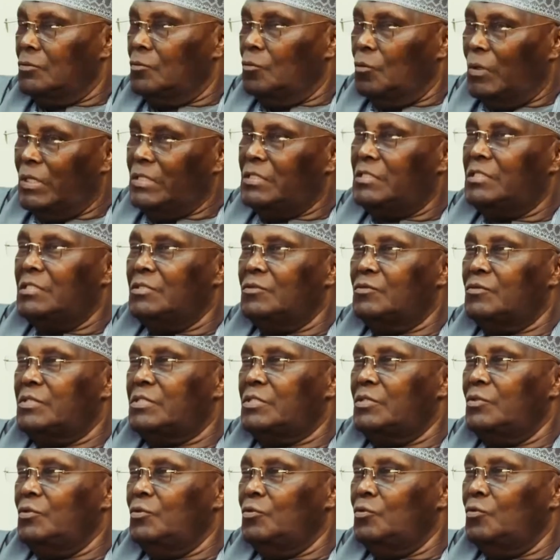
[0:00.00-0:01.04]
wanting to
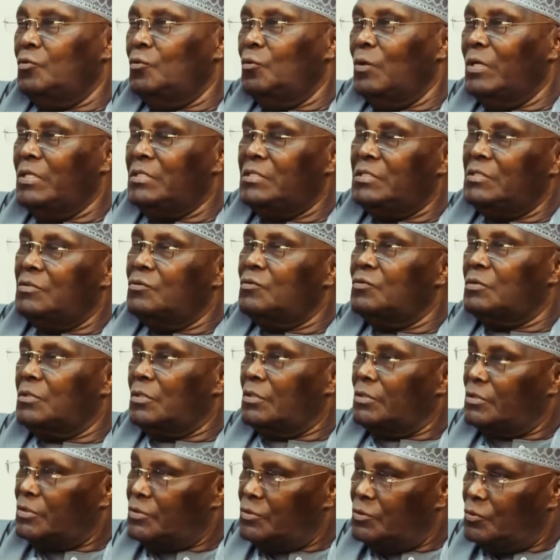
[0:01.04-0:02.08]
see you, wanting to
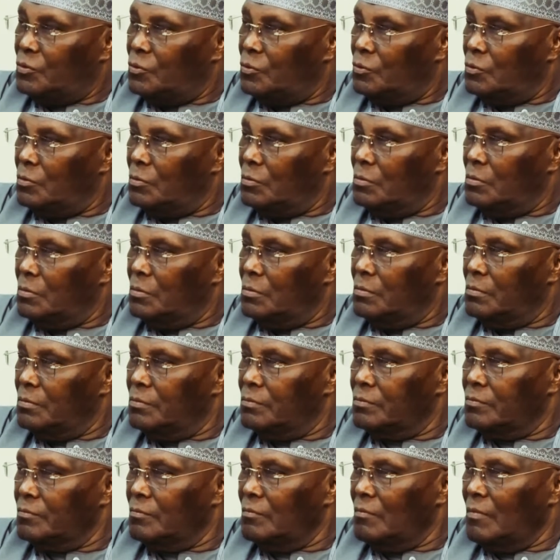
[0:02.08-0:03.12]
touch you.
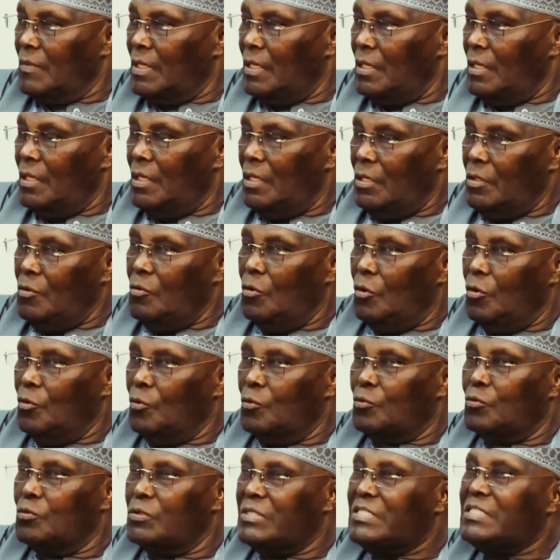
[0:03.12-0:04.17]

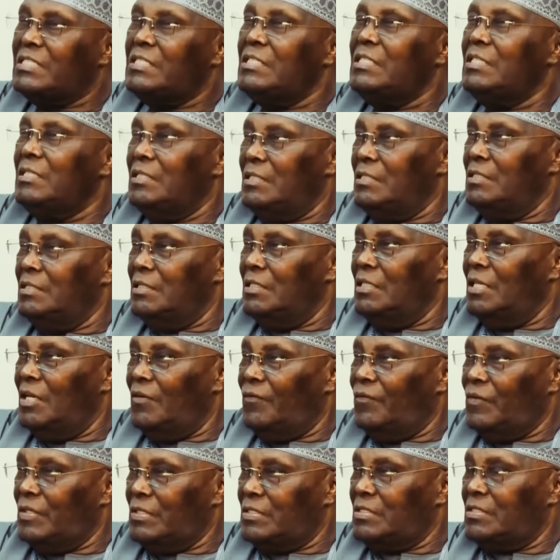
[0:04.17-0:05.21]
You could see in their
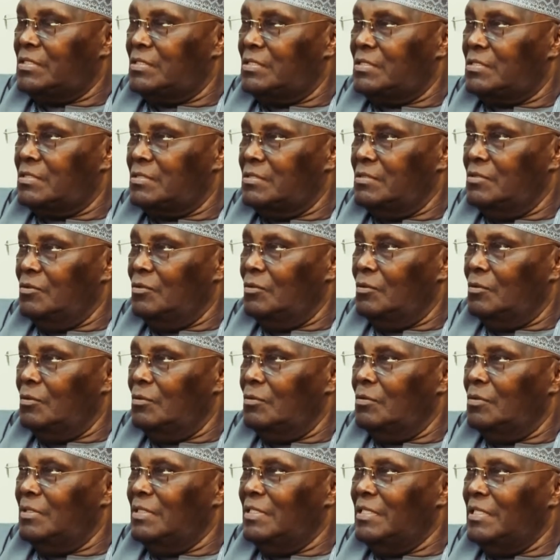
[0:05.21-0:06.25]
faces,
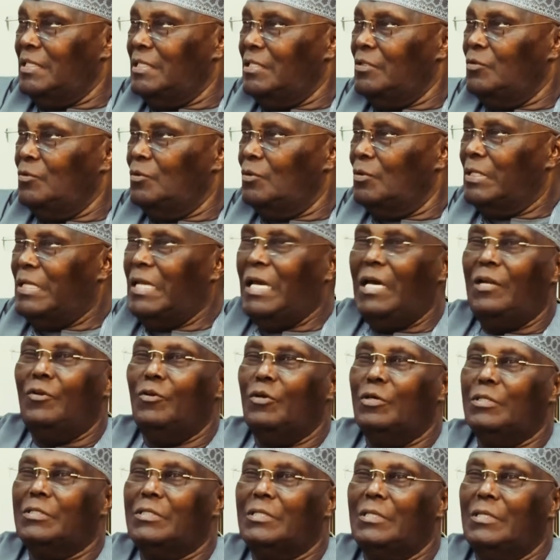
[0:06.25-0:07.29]
they are
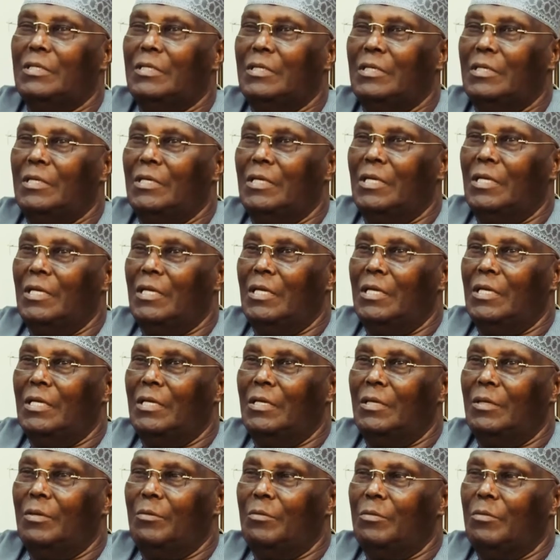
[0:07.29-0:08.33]
not
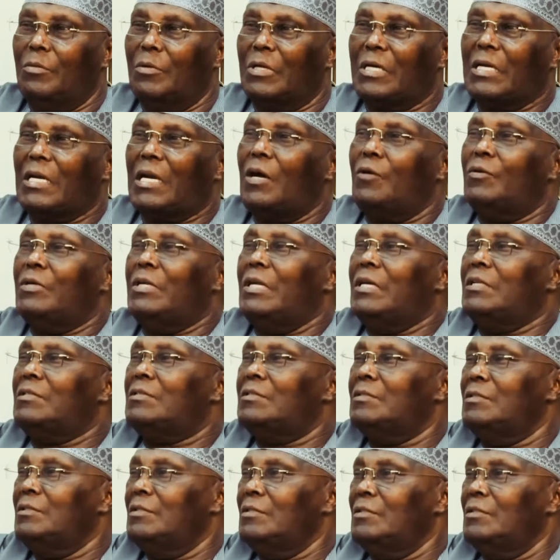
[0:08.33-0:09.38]
a crowd that,